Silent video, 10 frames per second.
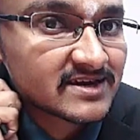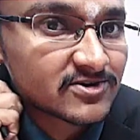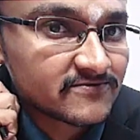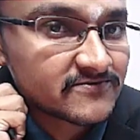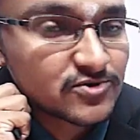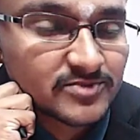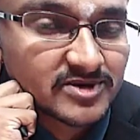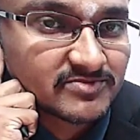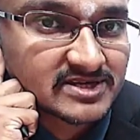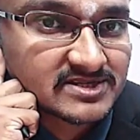ear of
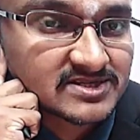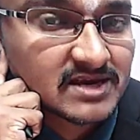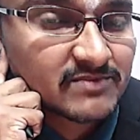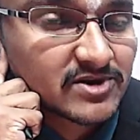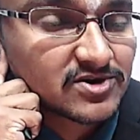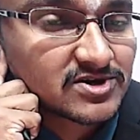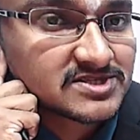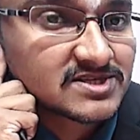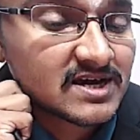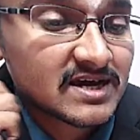human beings,
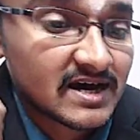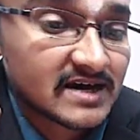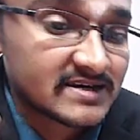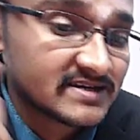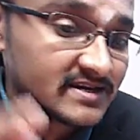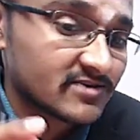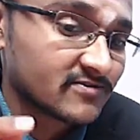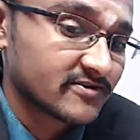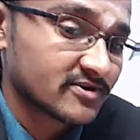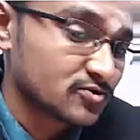because a
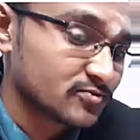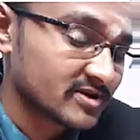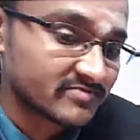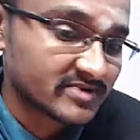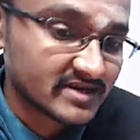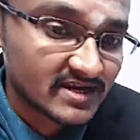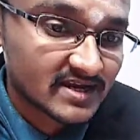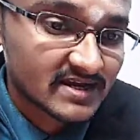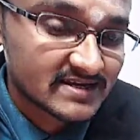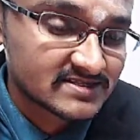ear of a human
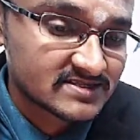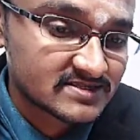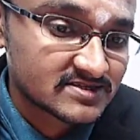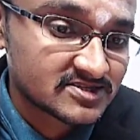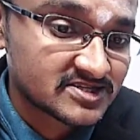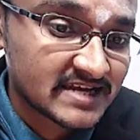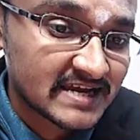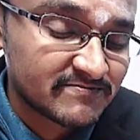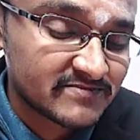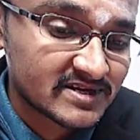being is
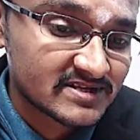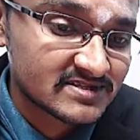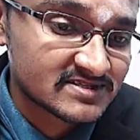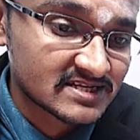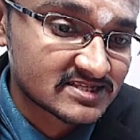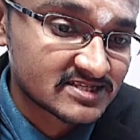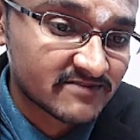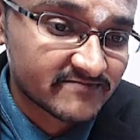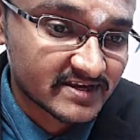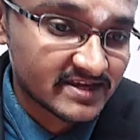shaped in such a
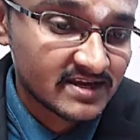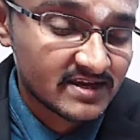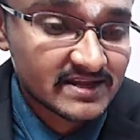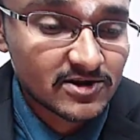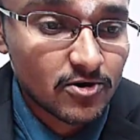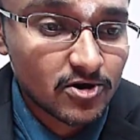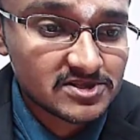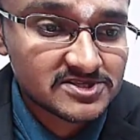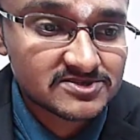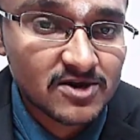way that all
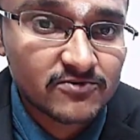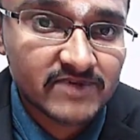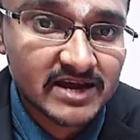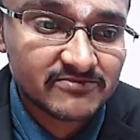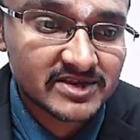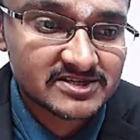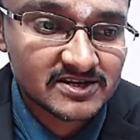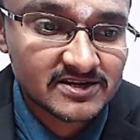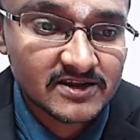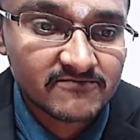sound
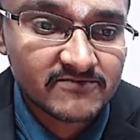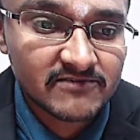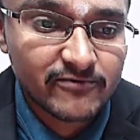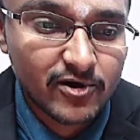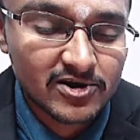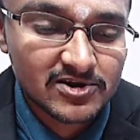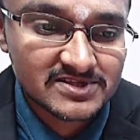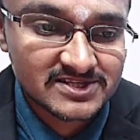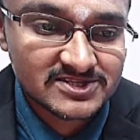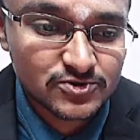vibration will
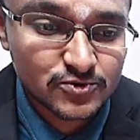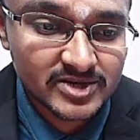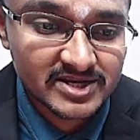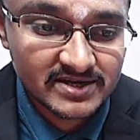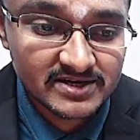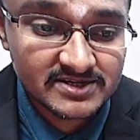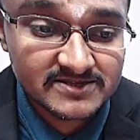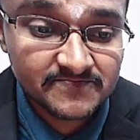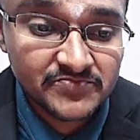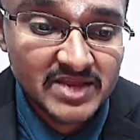fall on this human
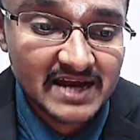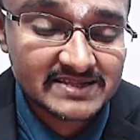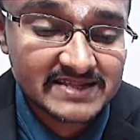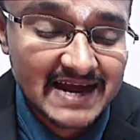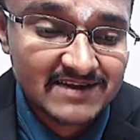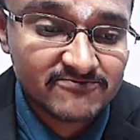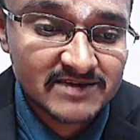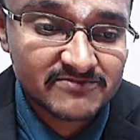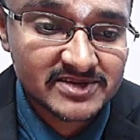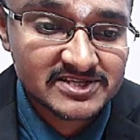ears, and
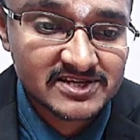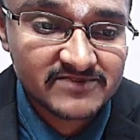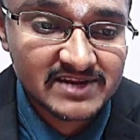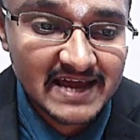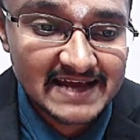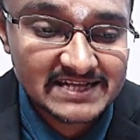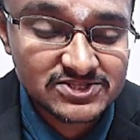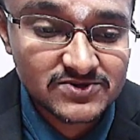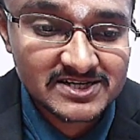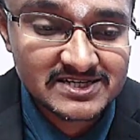that vibration will
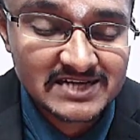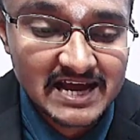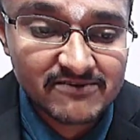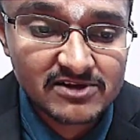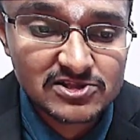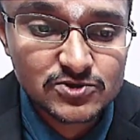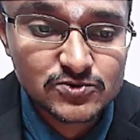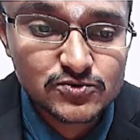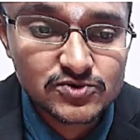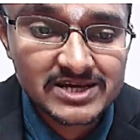actually
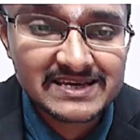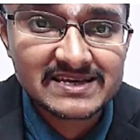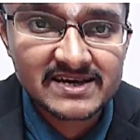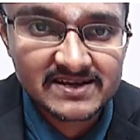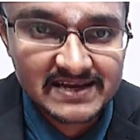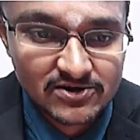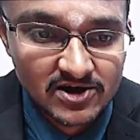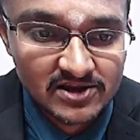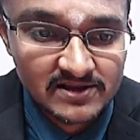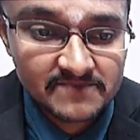travel through the ear
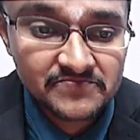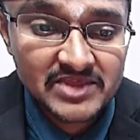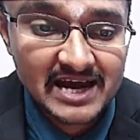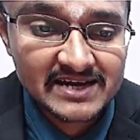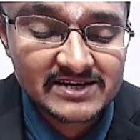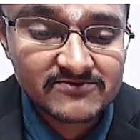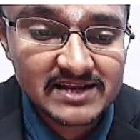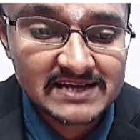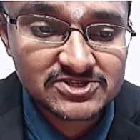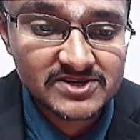canal and
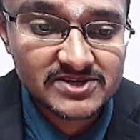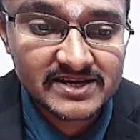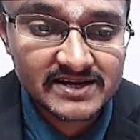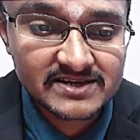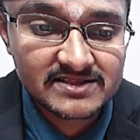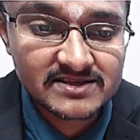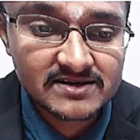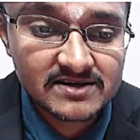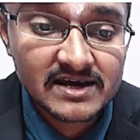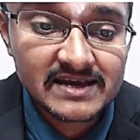it will actually
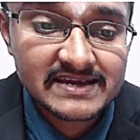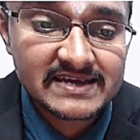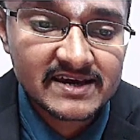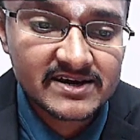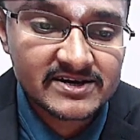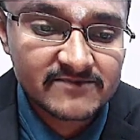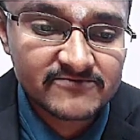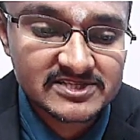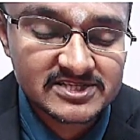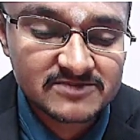hit the
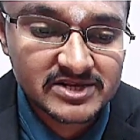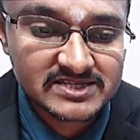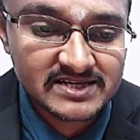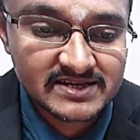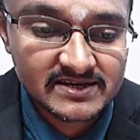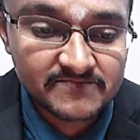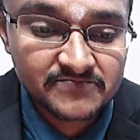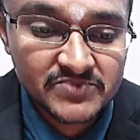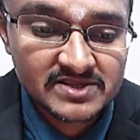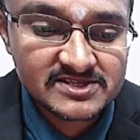eardrum which is present
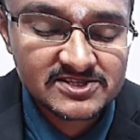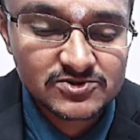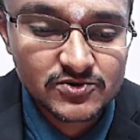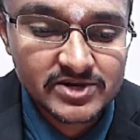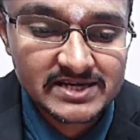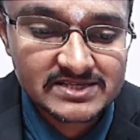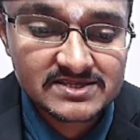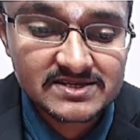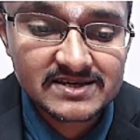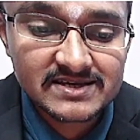here. This is known
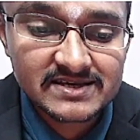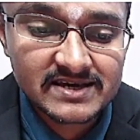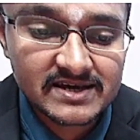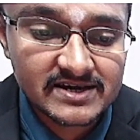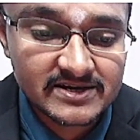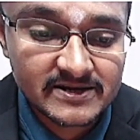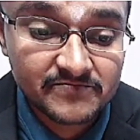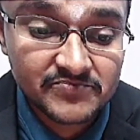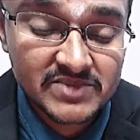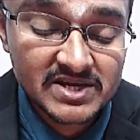as eardrum.
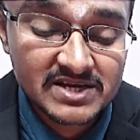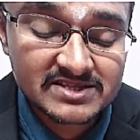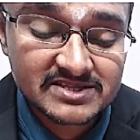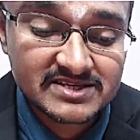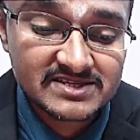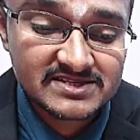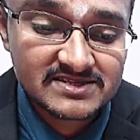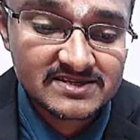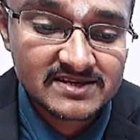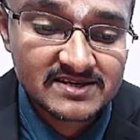This
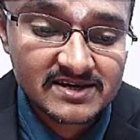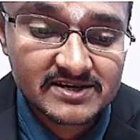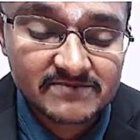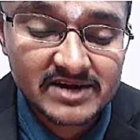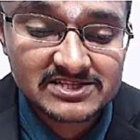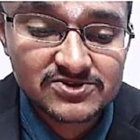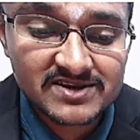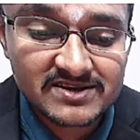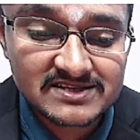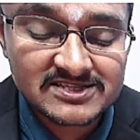eardrum actually
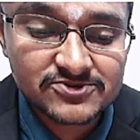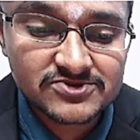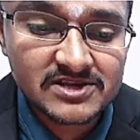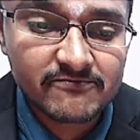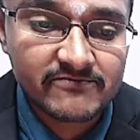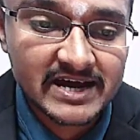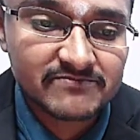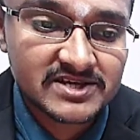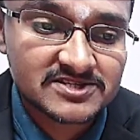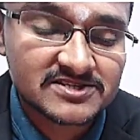receives the
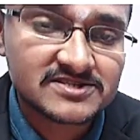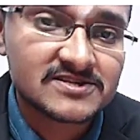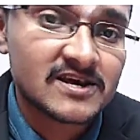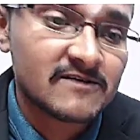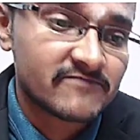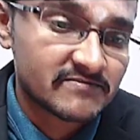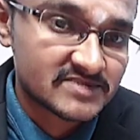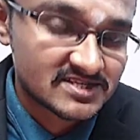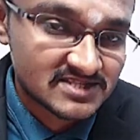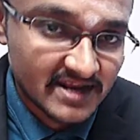vibrations
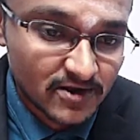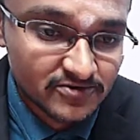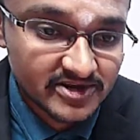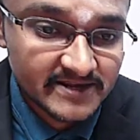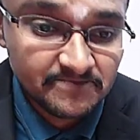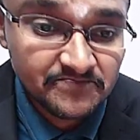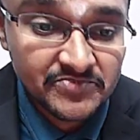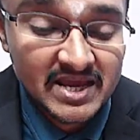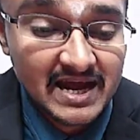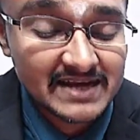from the surrounding,